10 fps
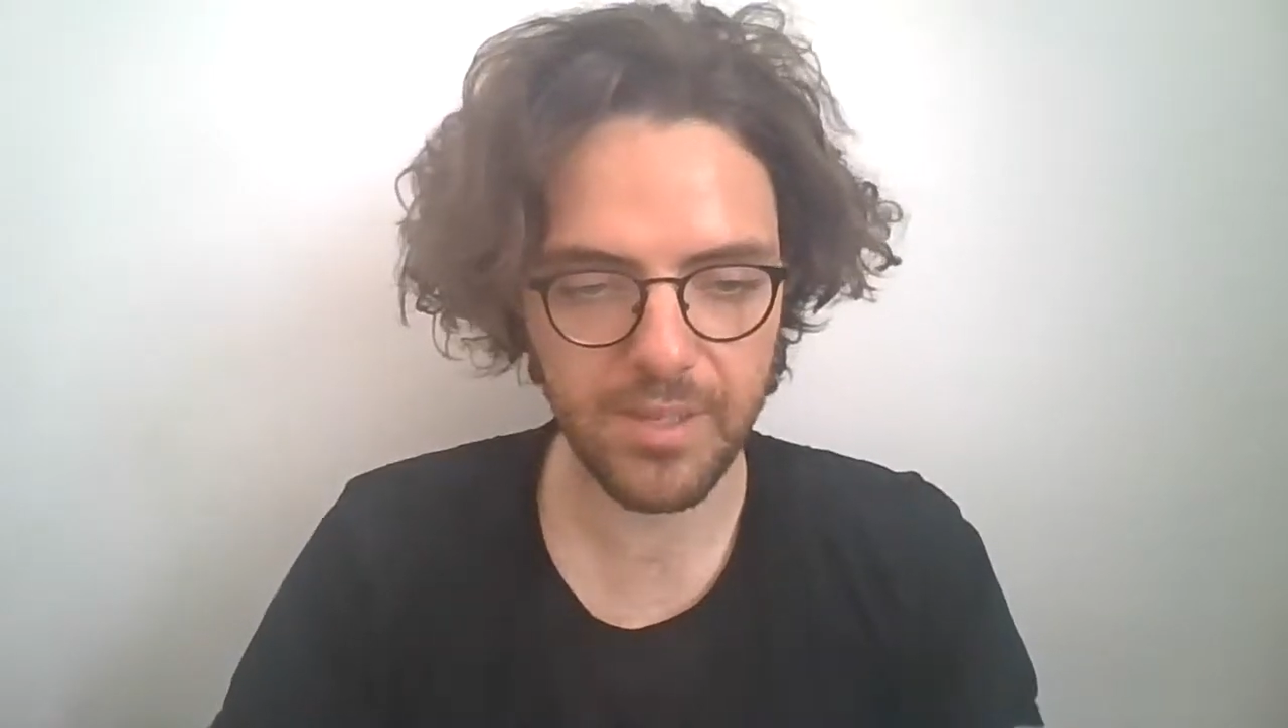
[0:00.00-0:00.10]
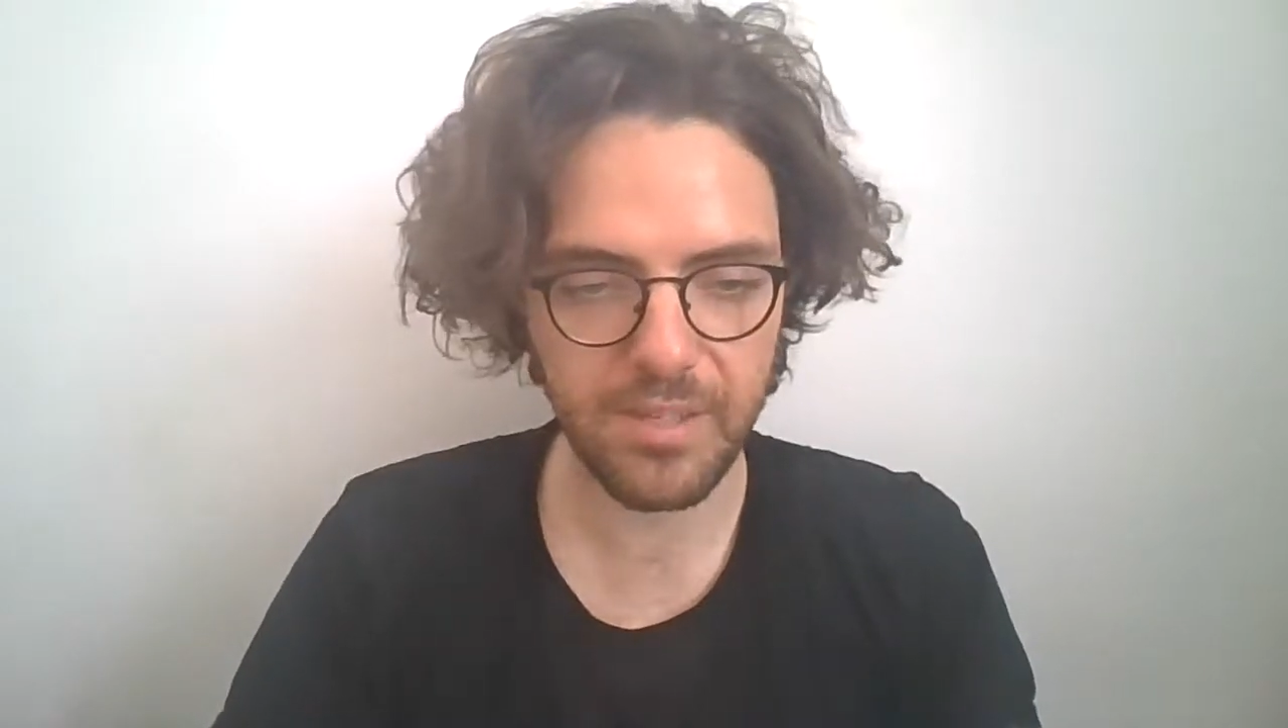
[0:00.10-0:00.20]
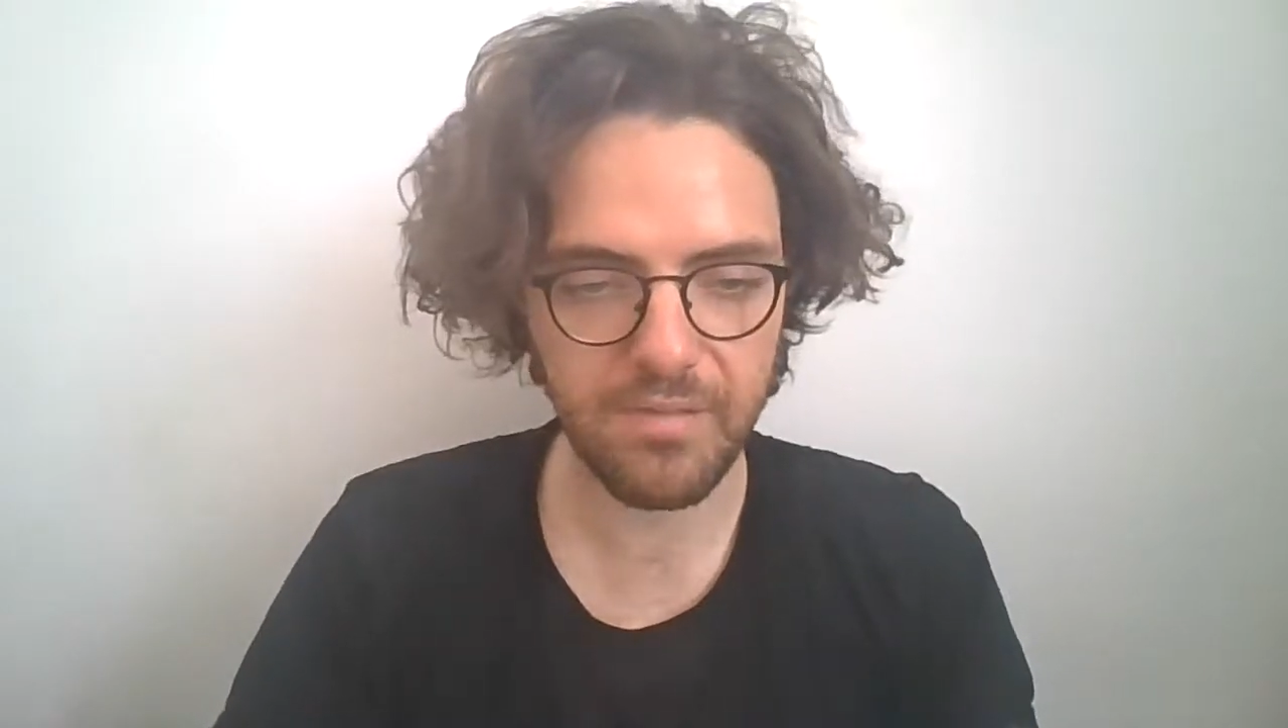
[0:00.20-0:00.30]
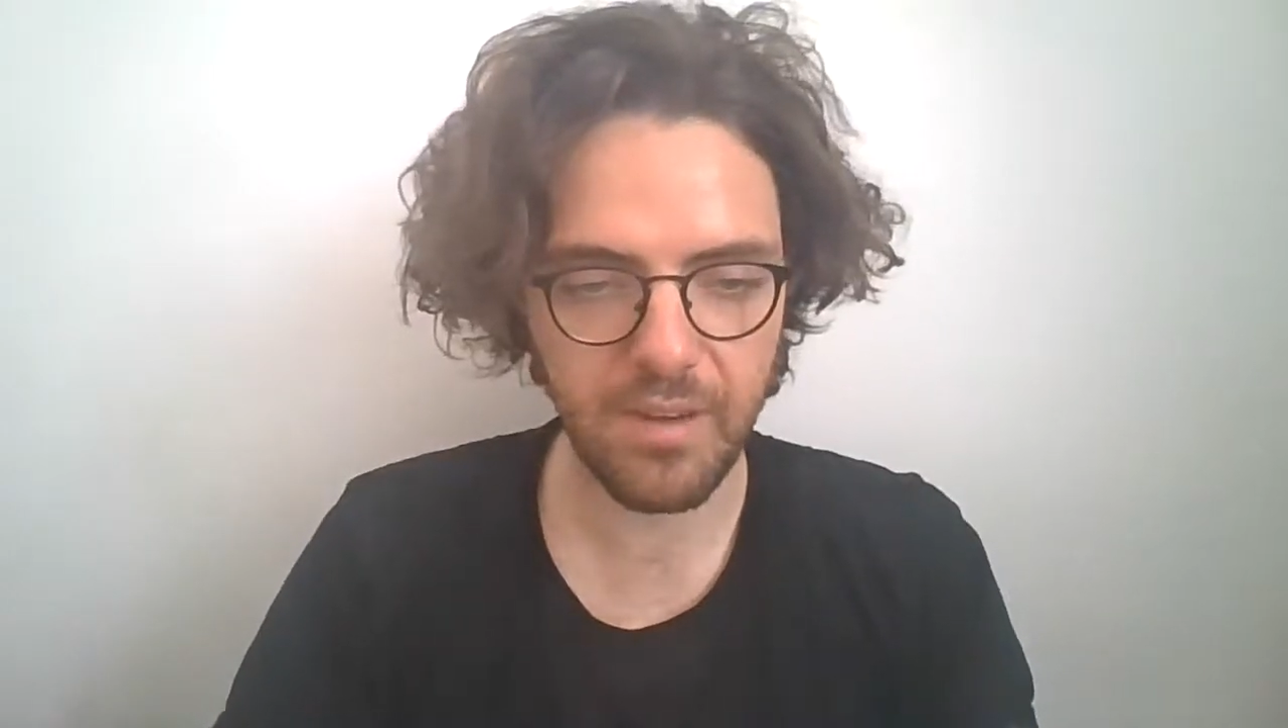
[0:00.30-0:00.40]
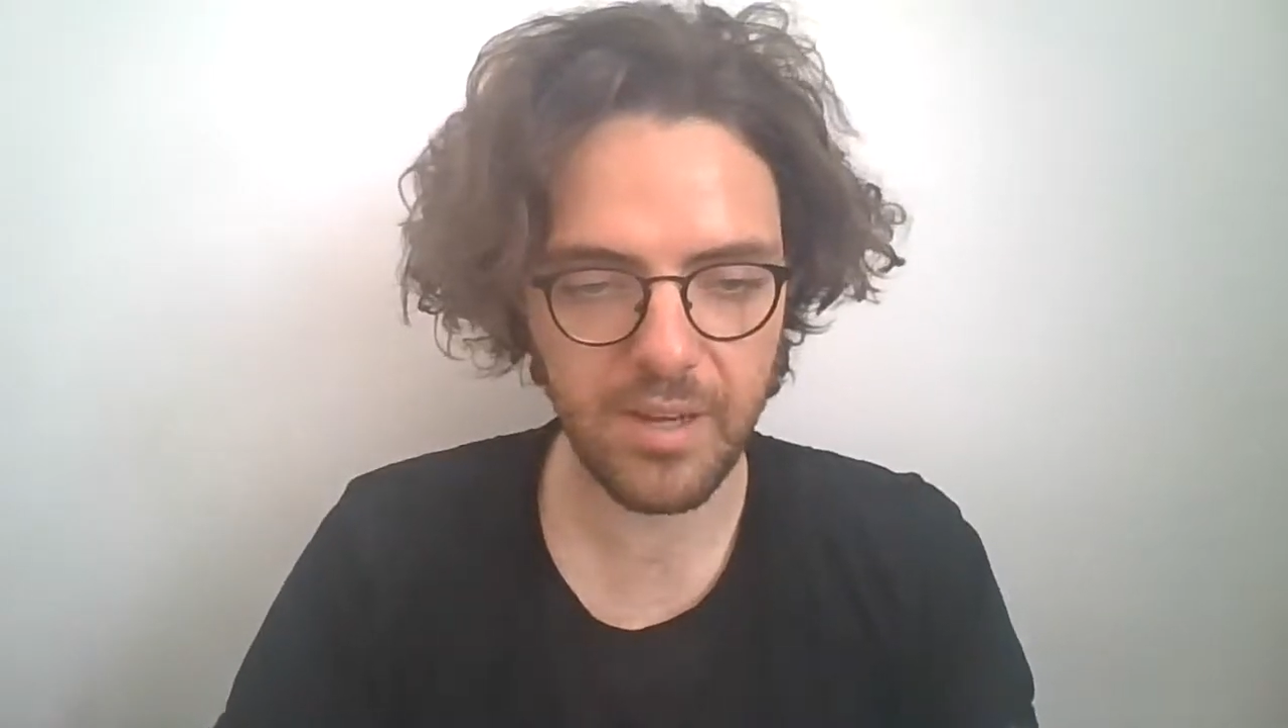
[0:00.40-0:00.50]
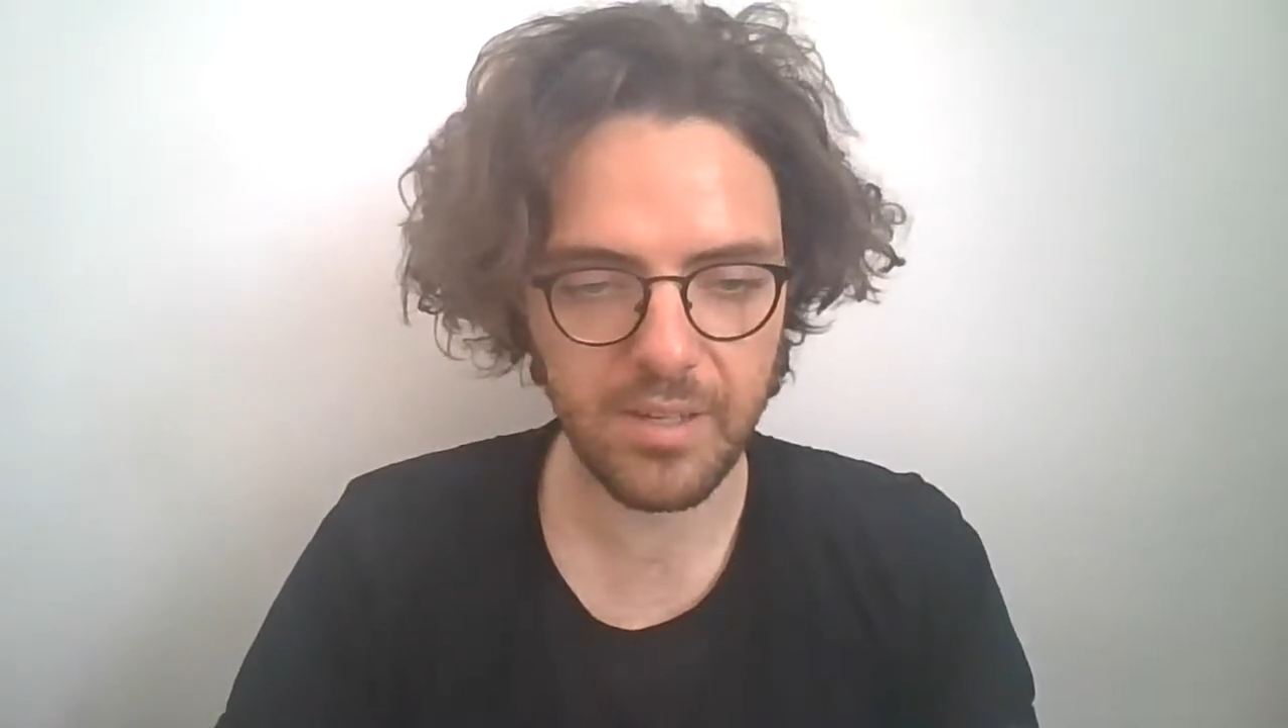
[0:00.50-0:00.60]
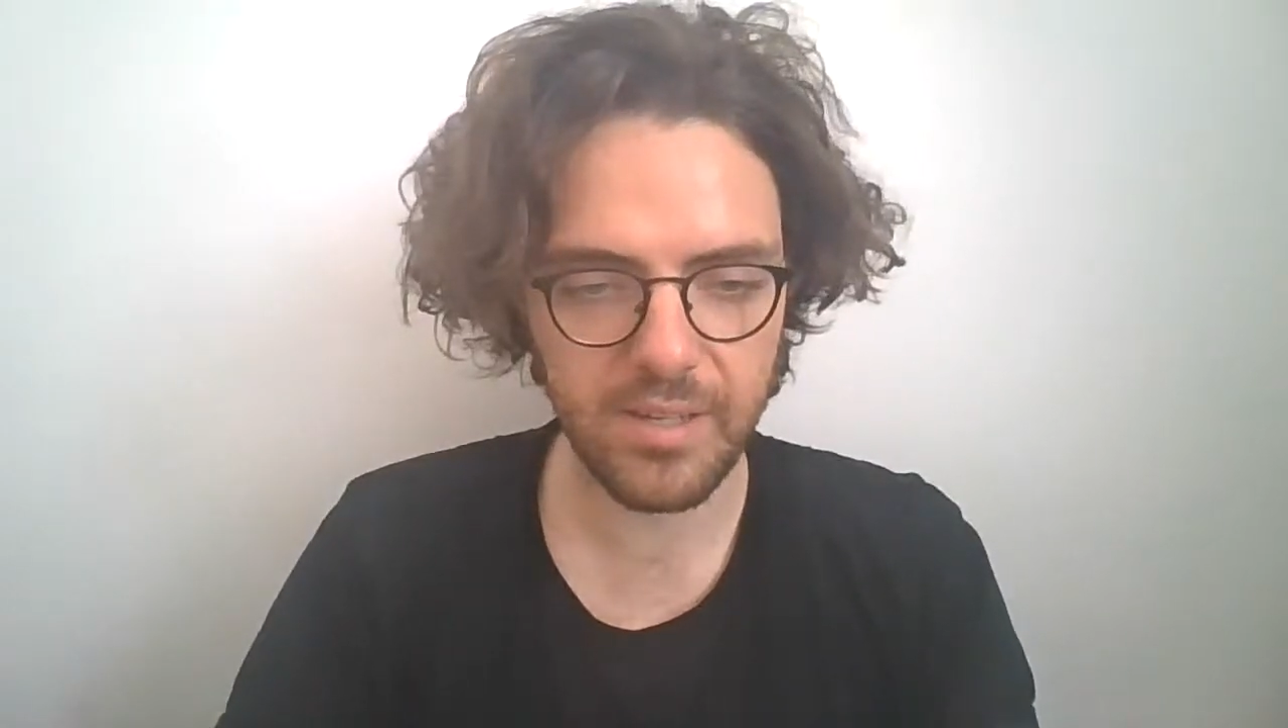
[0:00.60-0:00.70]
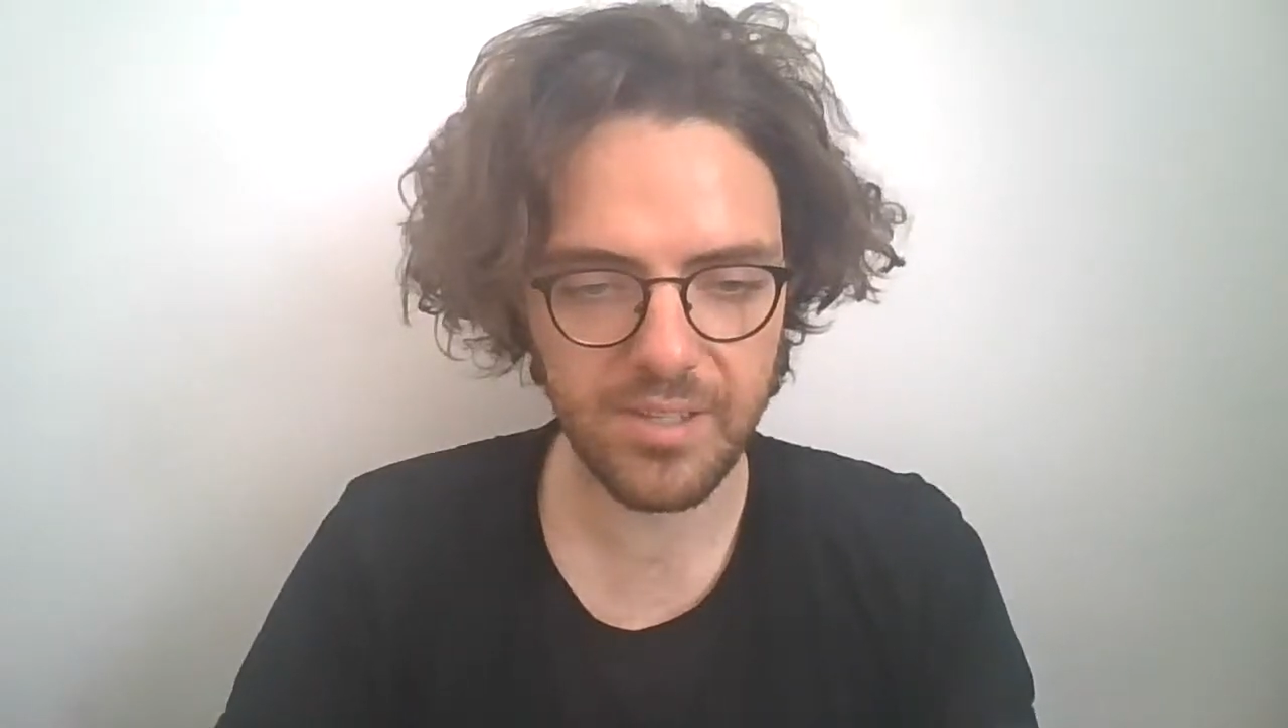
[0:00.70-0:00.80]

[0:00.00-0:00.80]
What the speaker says: defined as